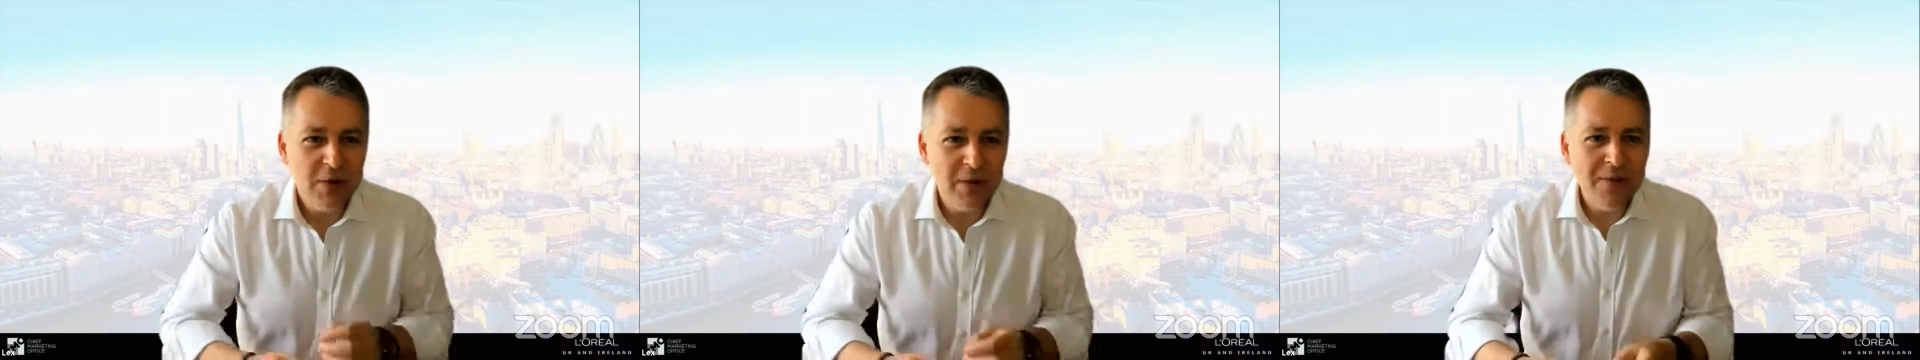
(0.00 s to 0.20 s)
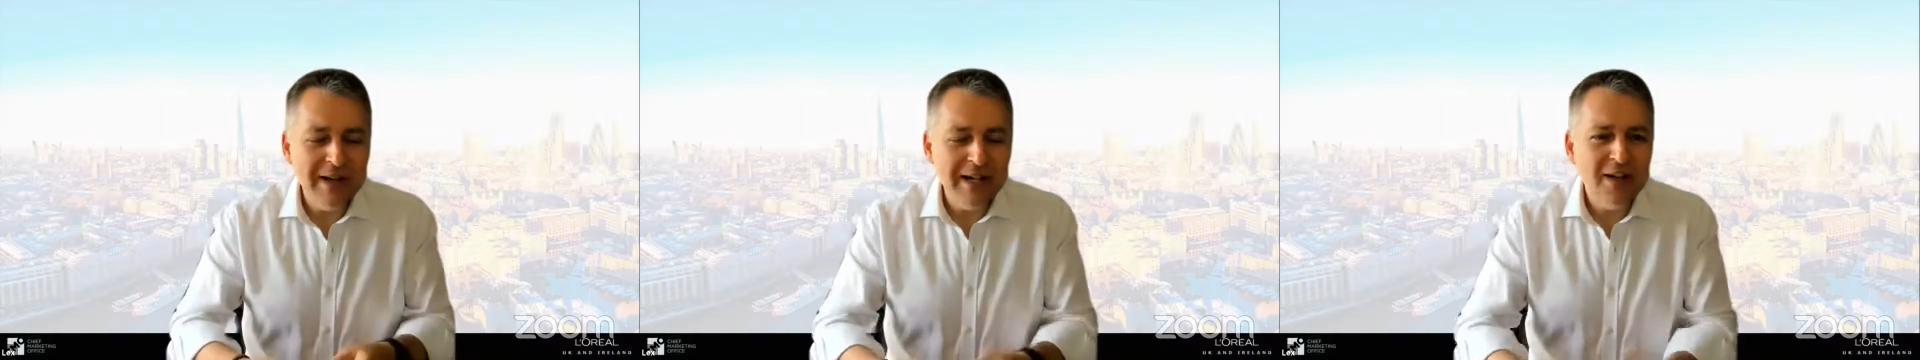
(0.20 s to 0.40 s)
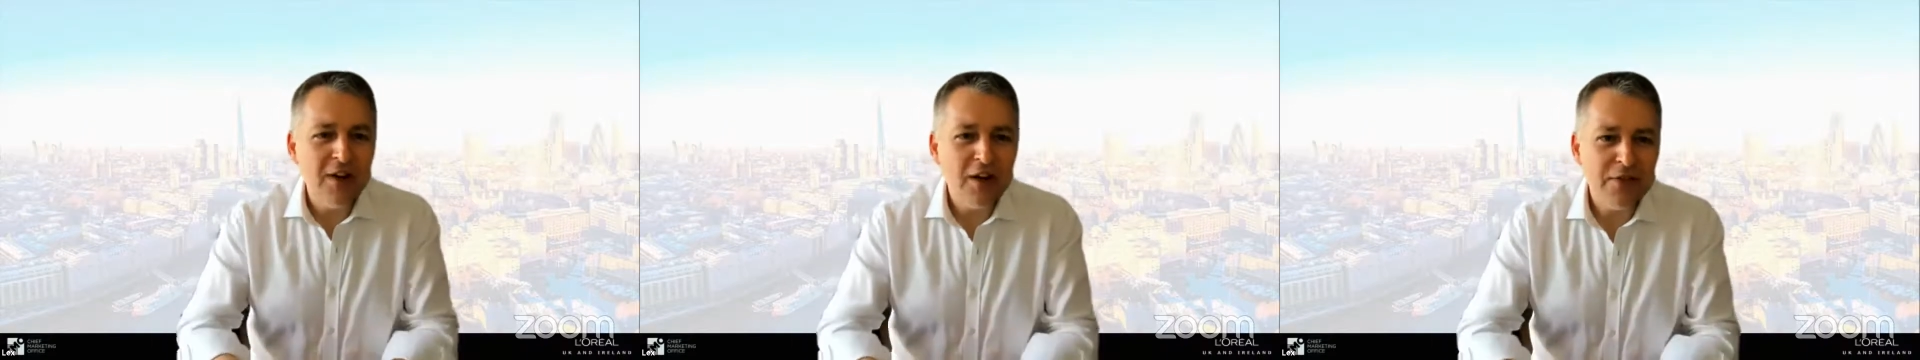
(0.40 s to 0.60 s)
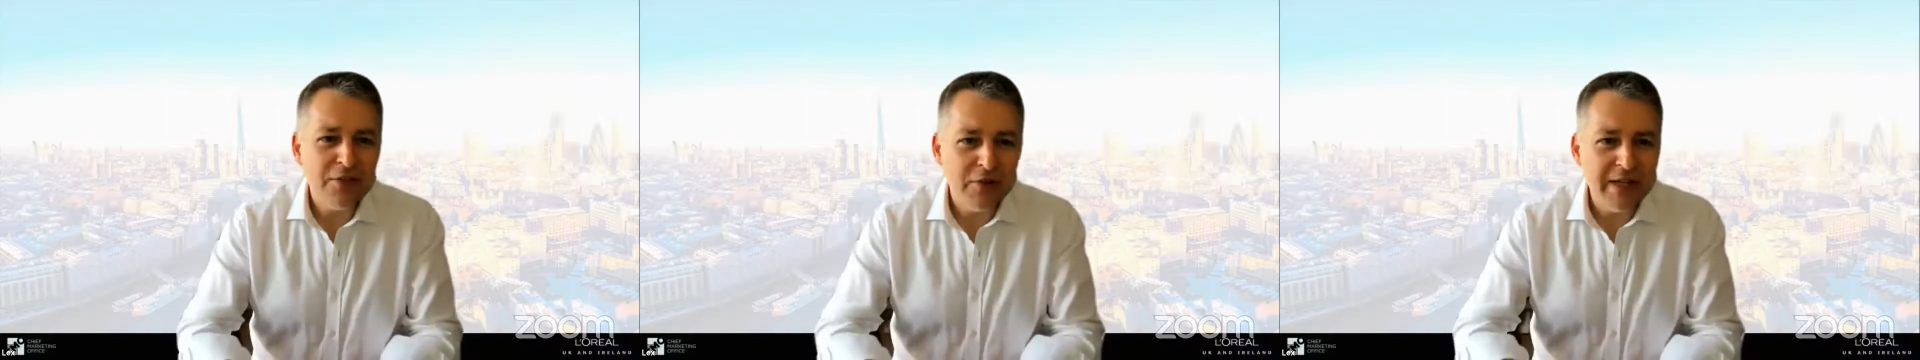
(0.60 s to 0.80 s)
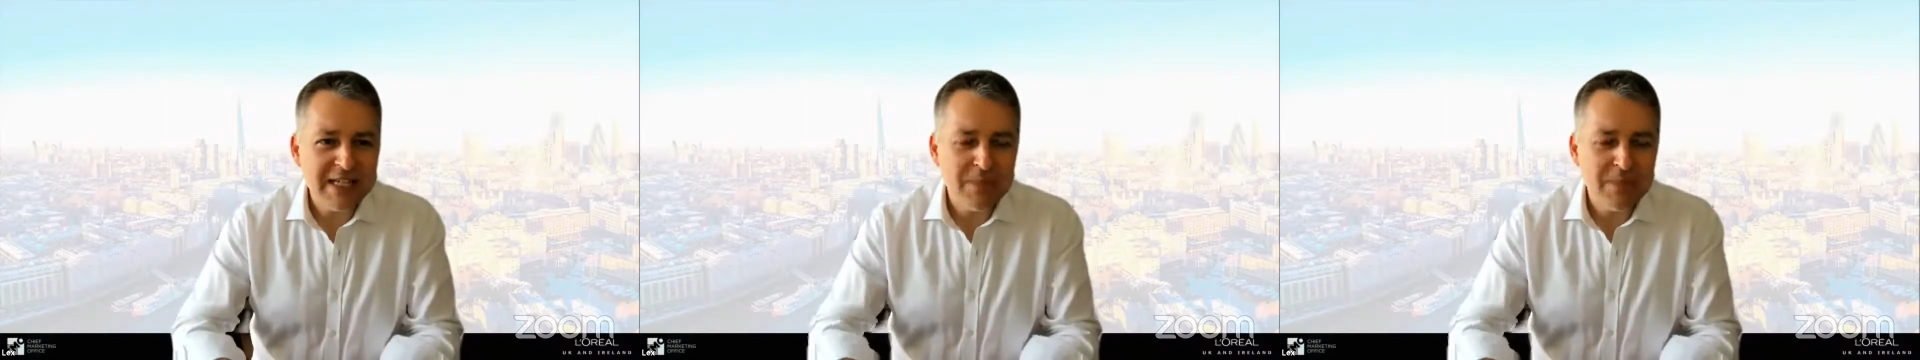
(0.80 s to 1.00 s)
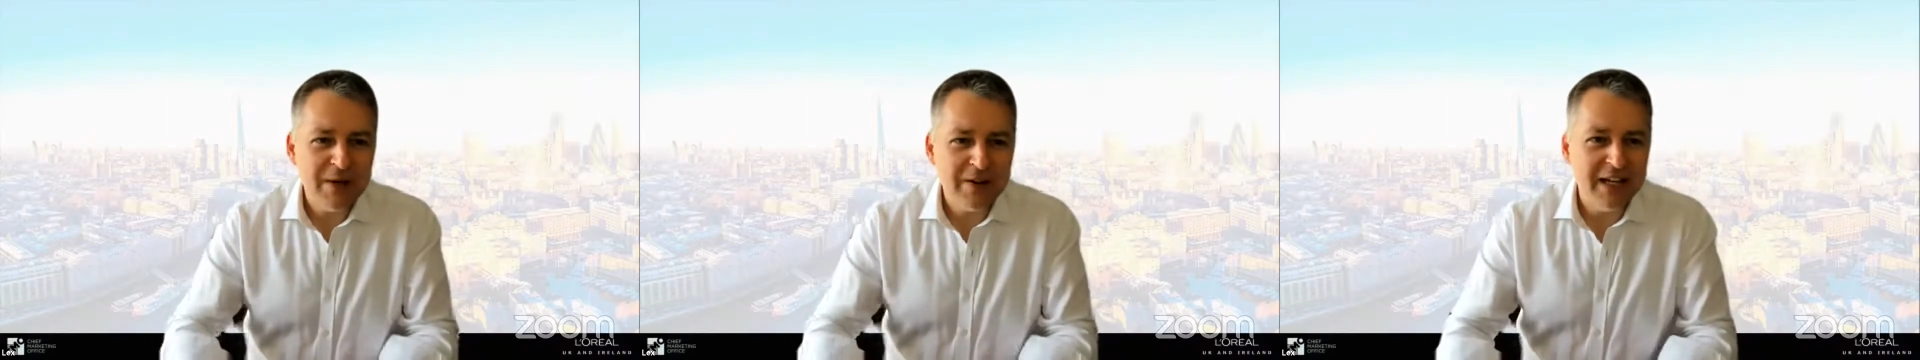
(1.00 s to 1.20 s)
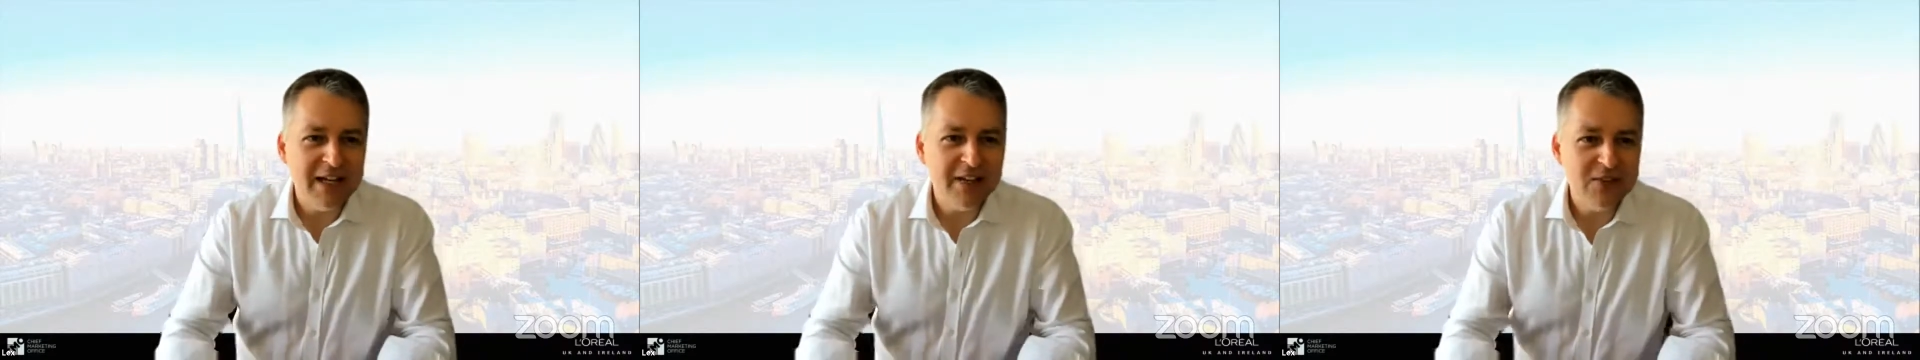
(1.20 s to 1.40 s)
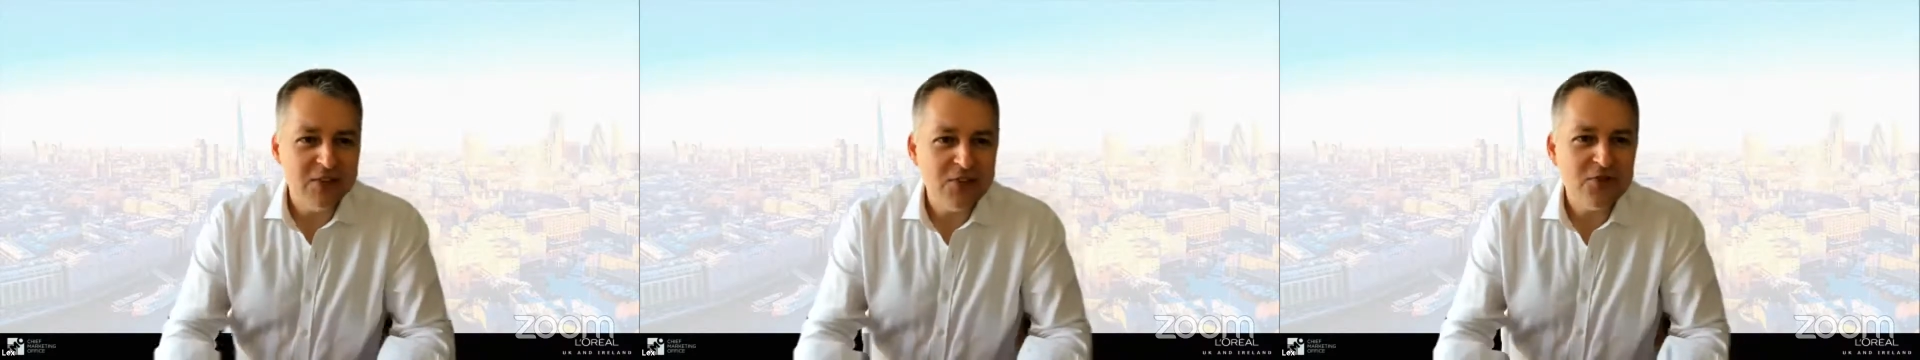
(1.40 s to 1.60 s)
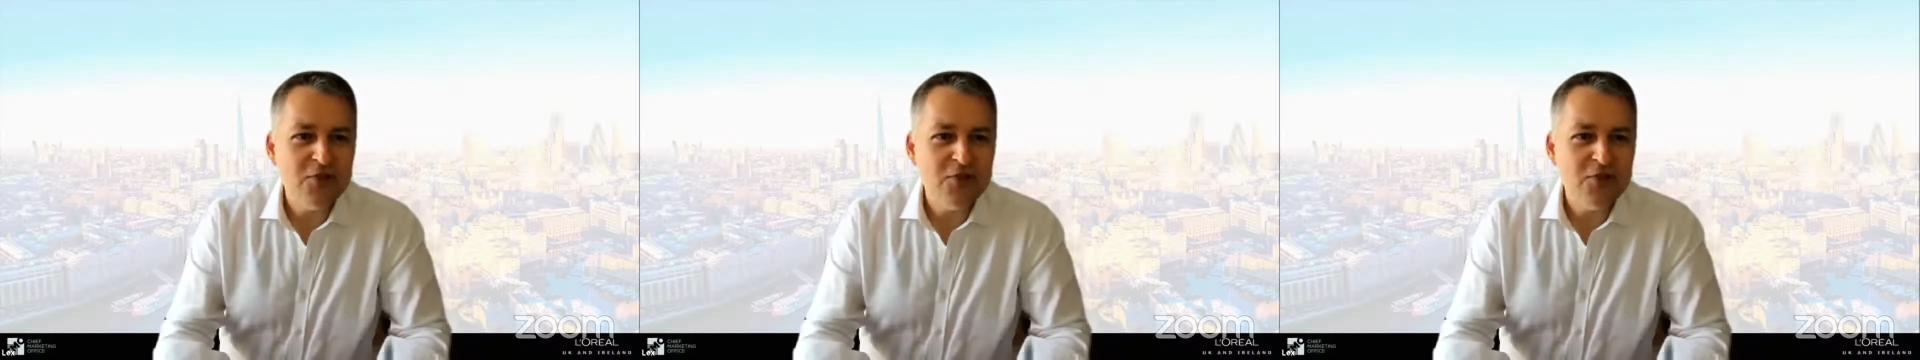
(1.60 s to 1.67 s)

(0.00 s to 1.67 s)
we only learn through experience,